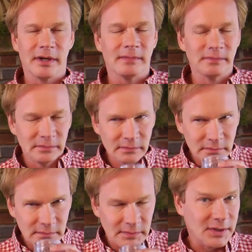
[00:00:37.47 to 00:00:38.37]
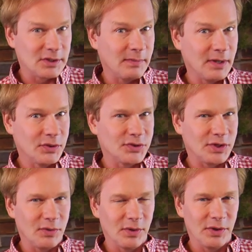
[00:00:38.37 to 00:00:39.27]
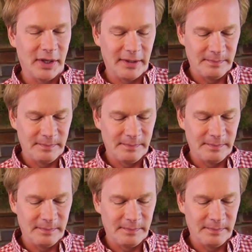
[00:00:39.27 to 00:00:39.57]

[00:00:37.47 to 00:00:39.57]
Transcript: It smells so good.